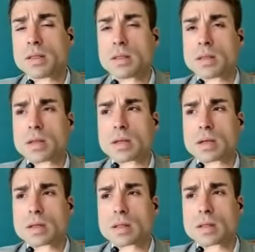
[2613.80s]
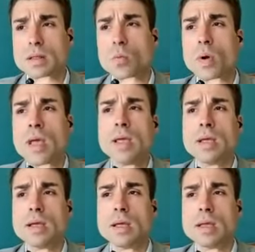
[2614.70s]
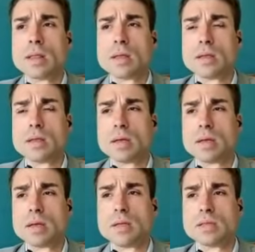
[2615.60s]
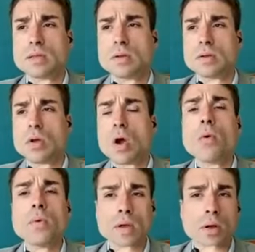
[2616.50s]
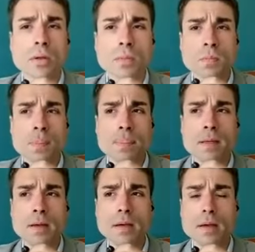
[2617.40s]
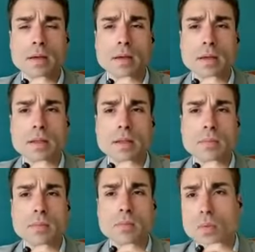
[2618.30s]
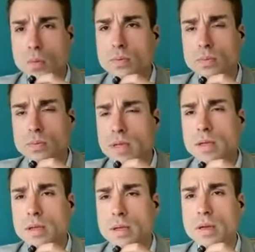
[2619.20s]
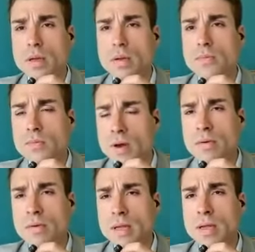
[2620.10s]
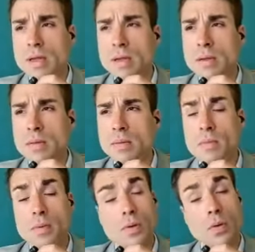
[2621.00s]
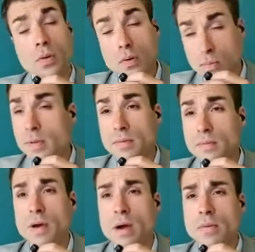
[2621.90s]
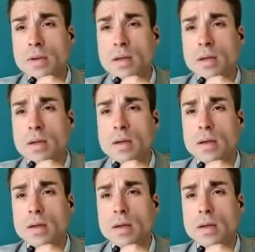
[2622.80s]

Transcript: But the way it is going on, it would be very, could be very